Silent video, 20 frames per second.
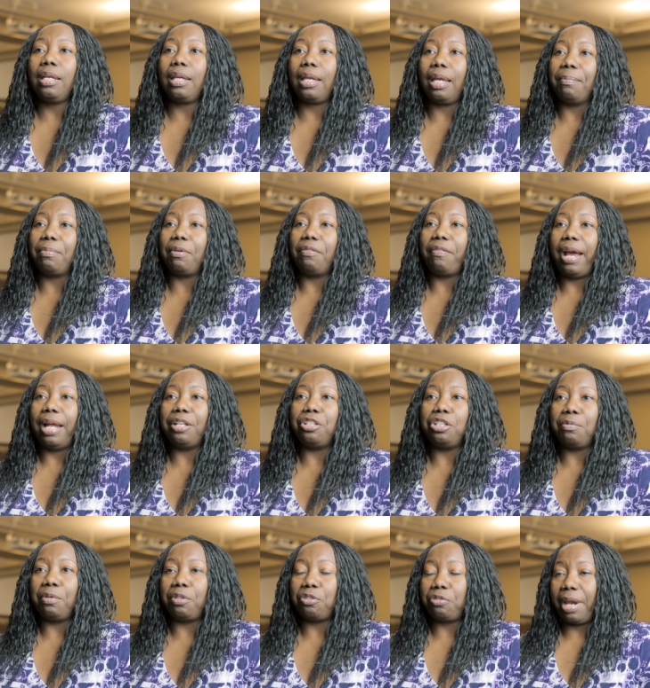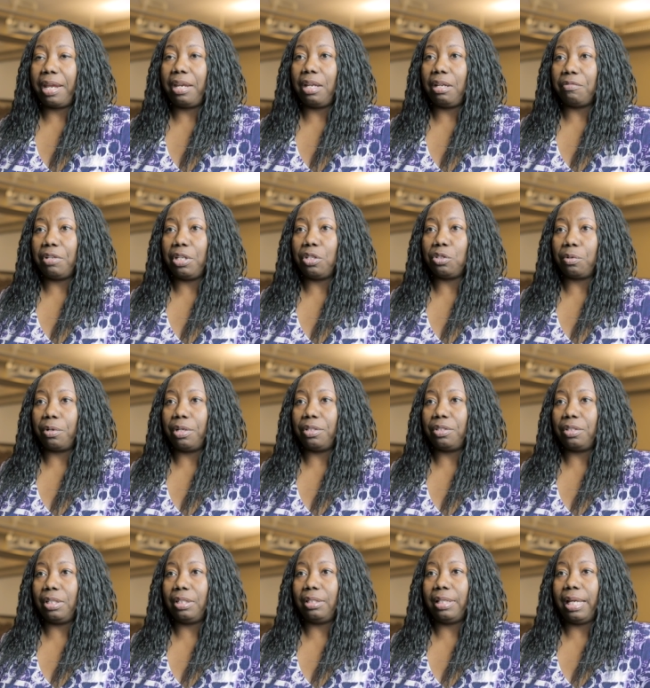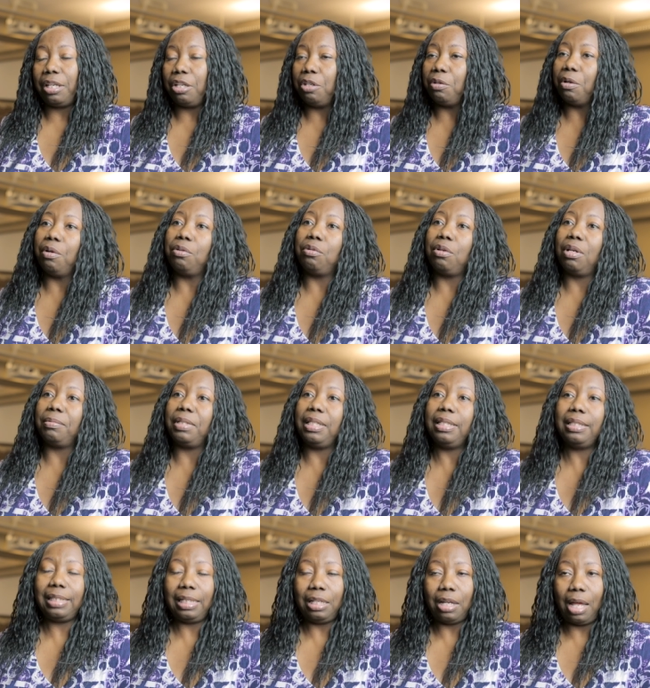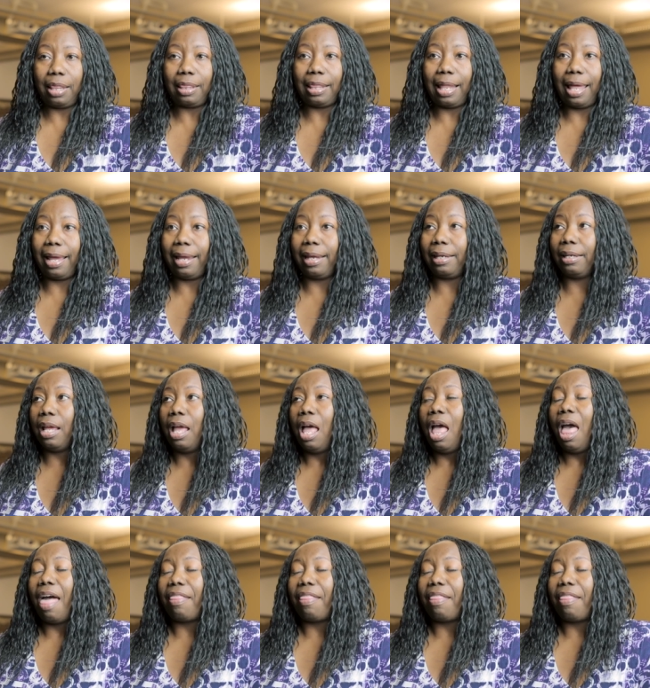can provide you with training resources that you don't normally see online.